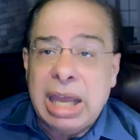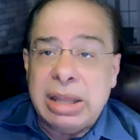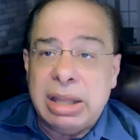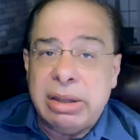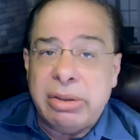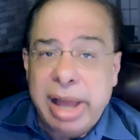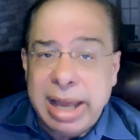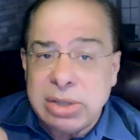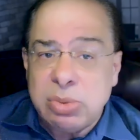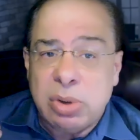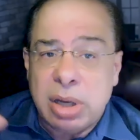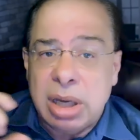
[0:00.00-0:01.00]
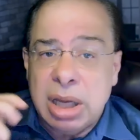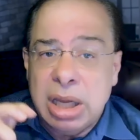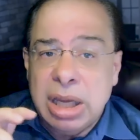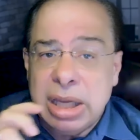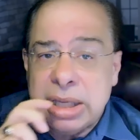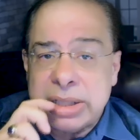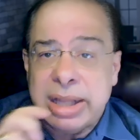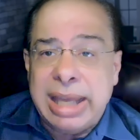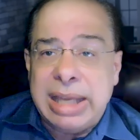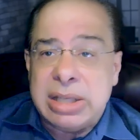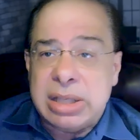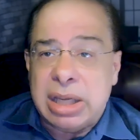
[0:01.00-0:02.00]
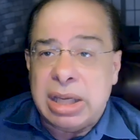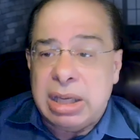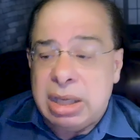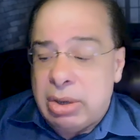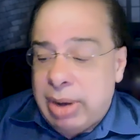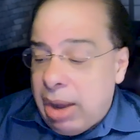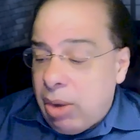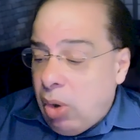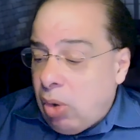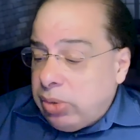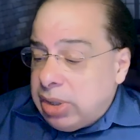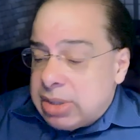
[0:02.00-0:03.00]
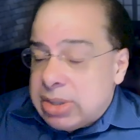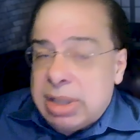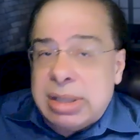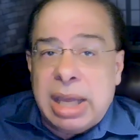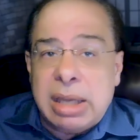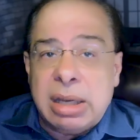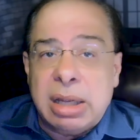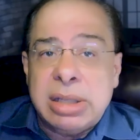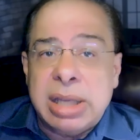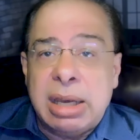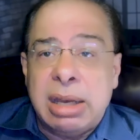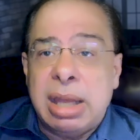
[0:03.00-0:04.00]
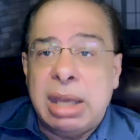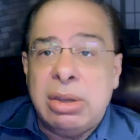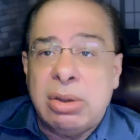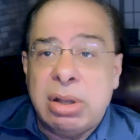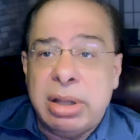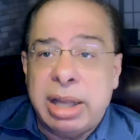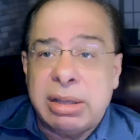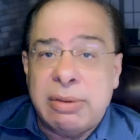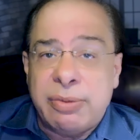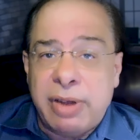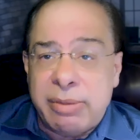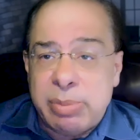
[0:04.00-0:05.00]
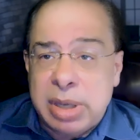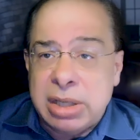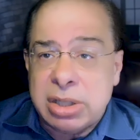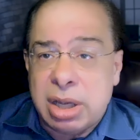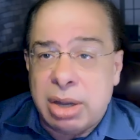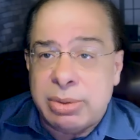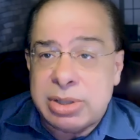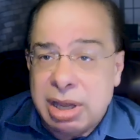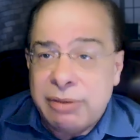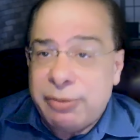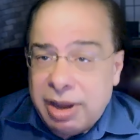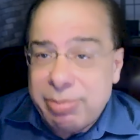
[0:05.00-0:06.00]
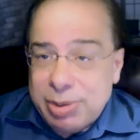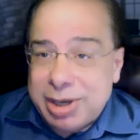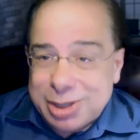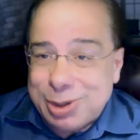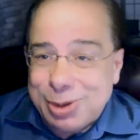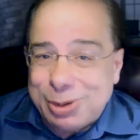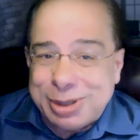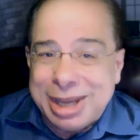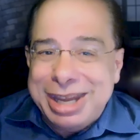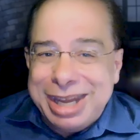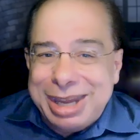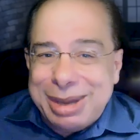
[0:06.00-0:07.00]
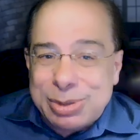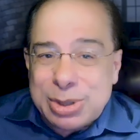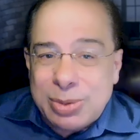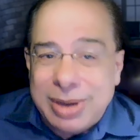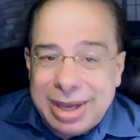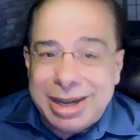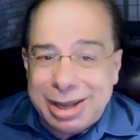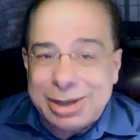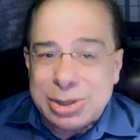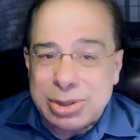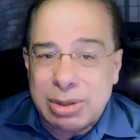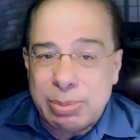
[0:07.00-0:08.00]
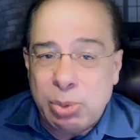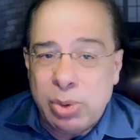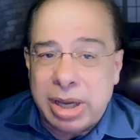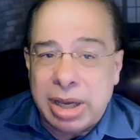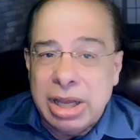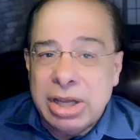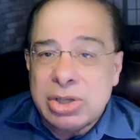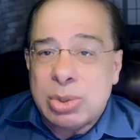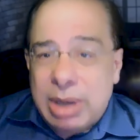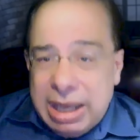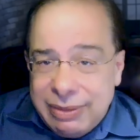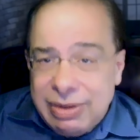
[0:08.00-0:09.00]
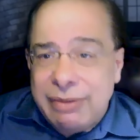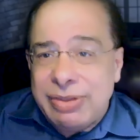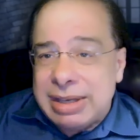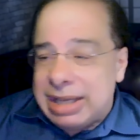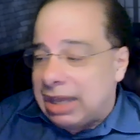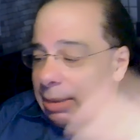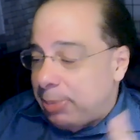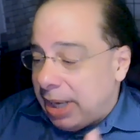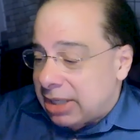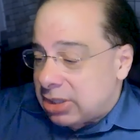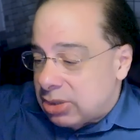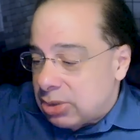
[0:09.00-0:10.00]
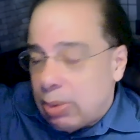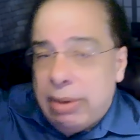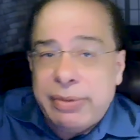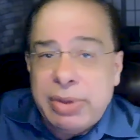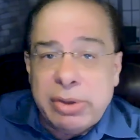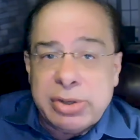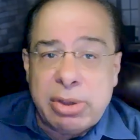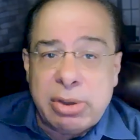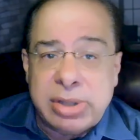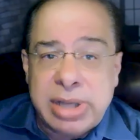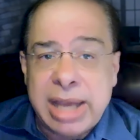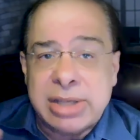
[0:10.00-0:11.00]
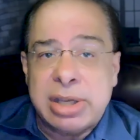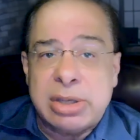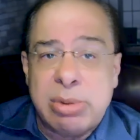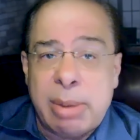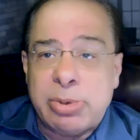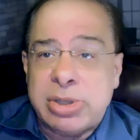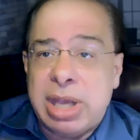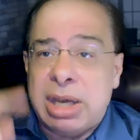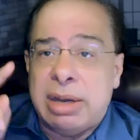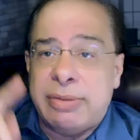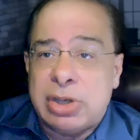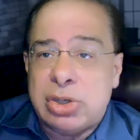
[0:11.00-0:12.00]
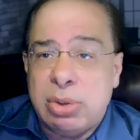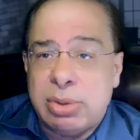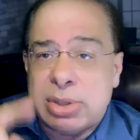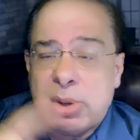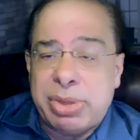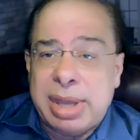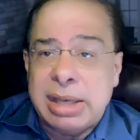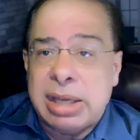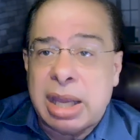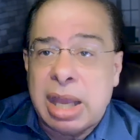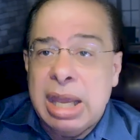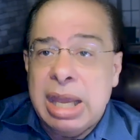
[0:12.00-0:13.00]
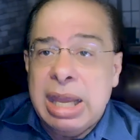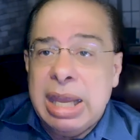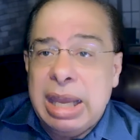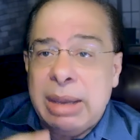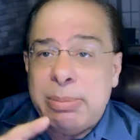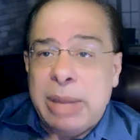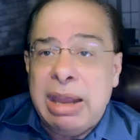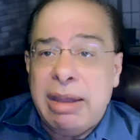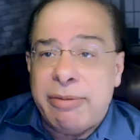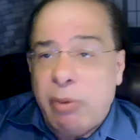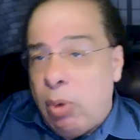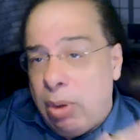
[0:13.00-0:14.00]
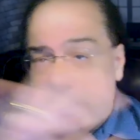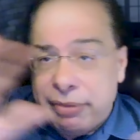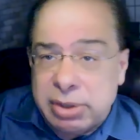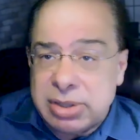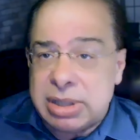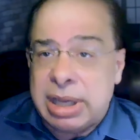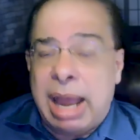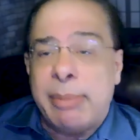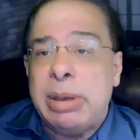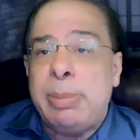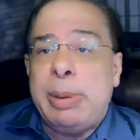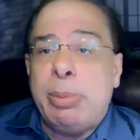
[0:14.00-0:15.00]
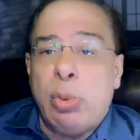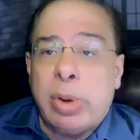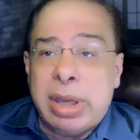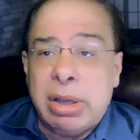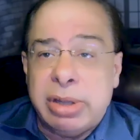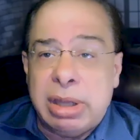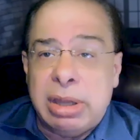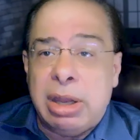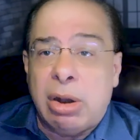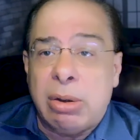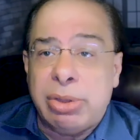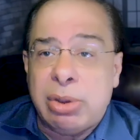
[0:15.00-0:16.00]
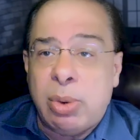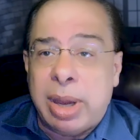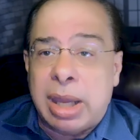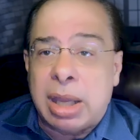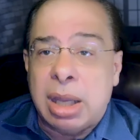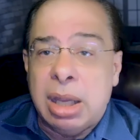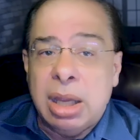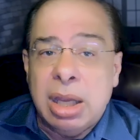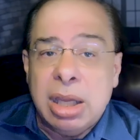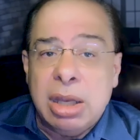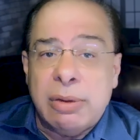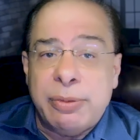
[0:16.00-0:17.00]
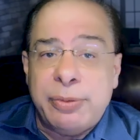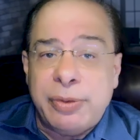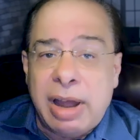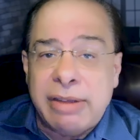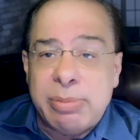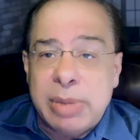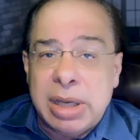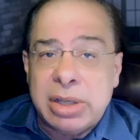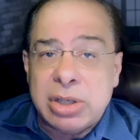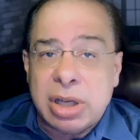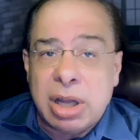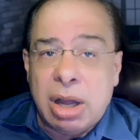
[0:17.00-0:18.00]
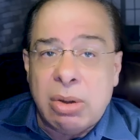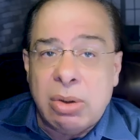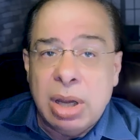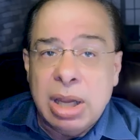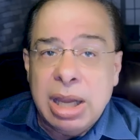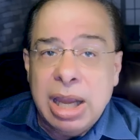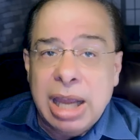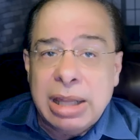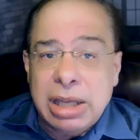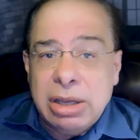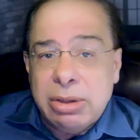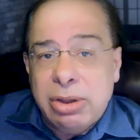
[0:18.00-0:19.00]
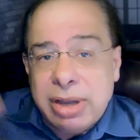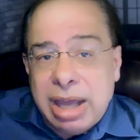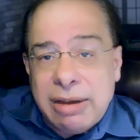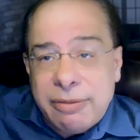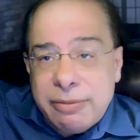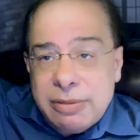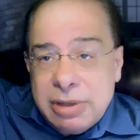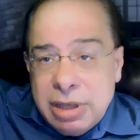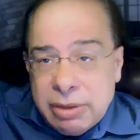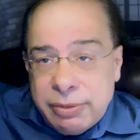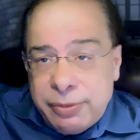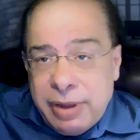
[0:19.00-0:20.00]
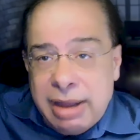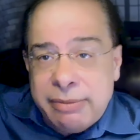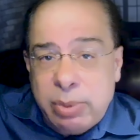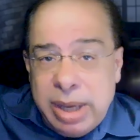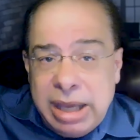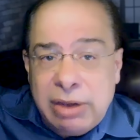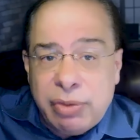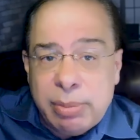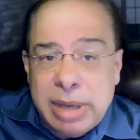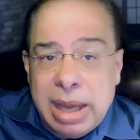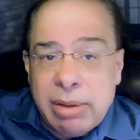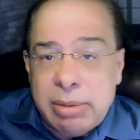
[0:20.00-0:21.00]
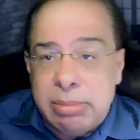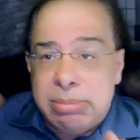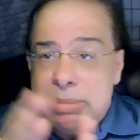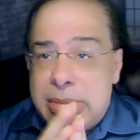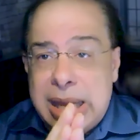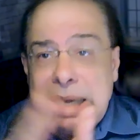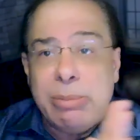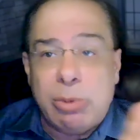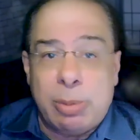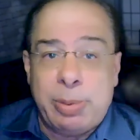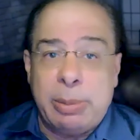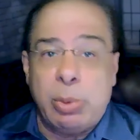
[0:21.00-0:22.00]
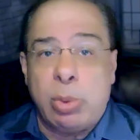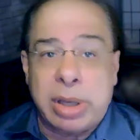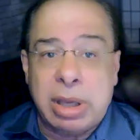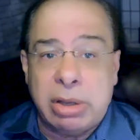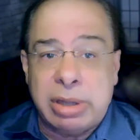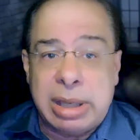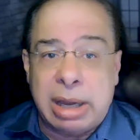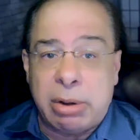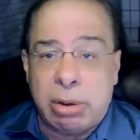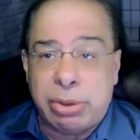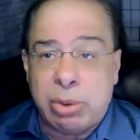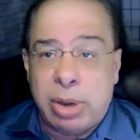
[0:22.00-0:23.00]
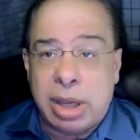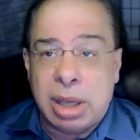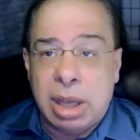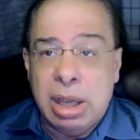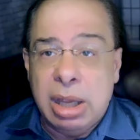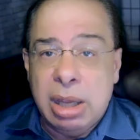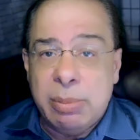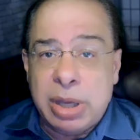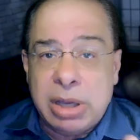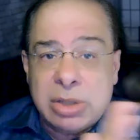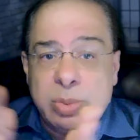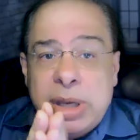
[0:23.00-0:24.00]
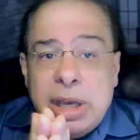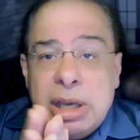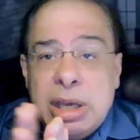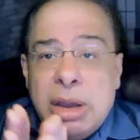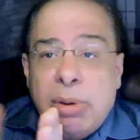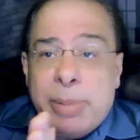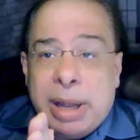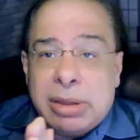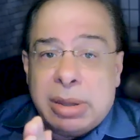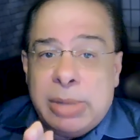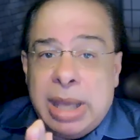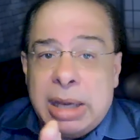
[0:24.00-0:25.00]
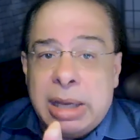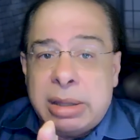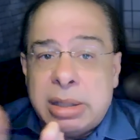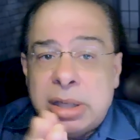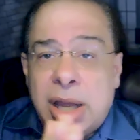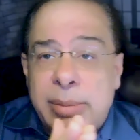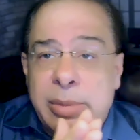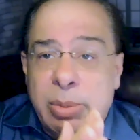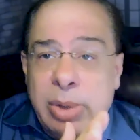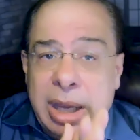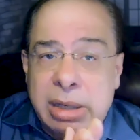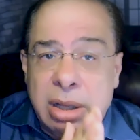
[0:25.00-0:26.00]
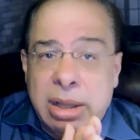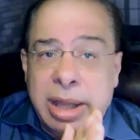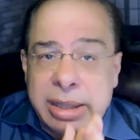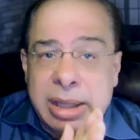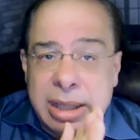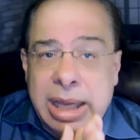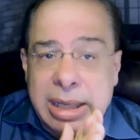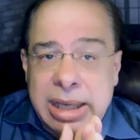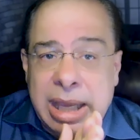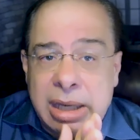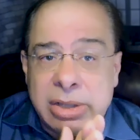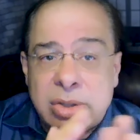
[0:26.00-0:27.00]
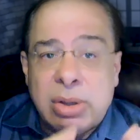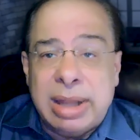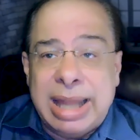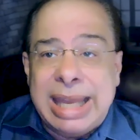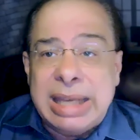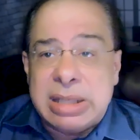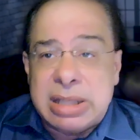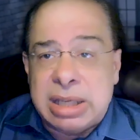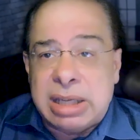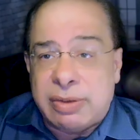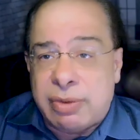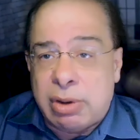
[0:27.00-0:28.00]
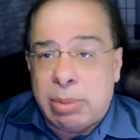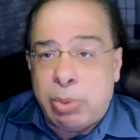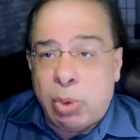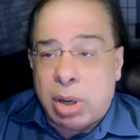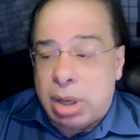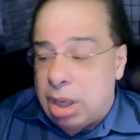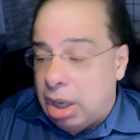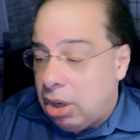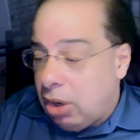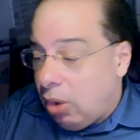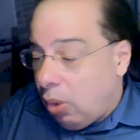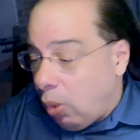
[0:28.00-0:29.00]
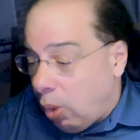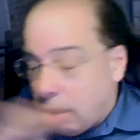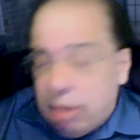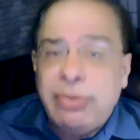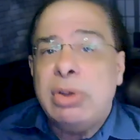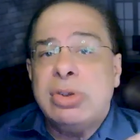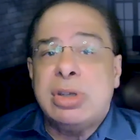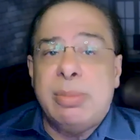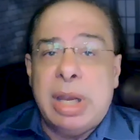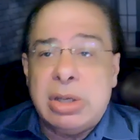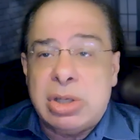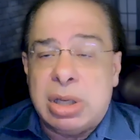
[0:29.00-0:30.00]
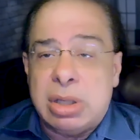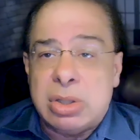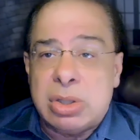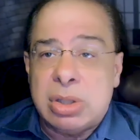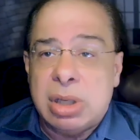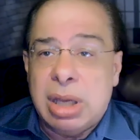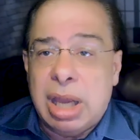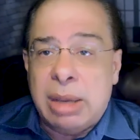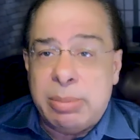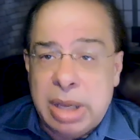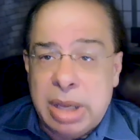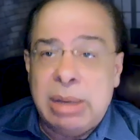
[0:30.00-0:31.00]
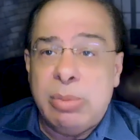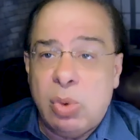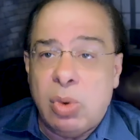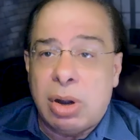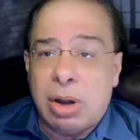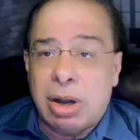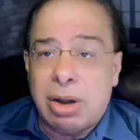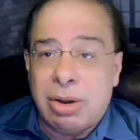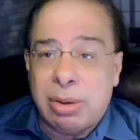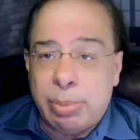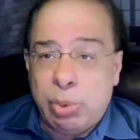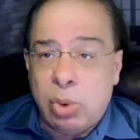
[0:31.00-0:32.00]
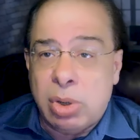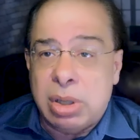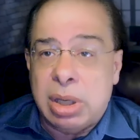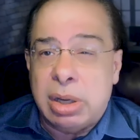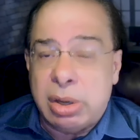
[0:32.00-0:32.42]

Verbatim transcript: and then the last one is latency. You know, how old is the data? Data that you collected five minutes ago is not five minutes old. It was created at a certain point. So even if the data passes all of those other tests, it's representative, it's true, it's authentic. It may have all of those. How many people were killed in the earthquake, you know, five minutes ago? And then you look at it, you know, five weeks from now, and many more people were killed in that earthquake because we didn't know about them yet at the time that we had collected that data. So latency is very important. All of those dimensions and many more are important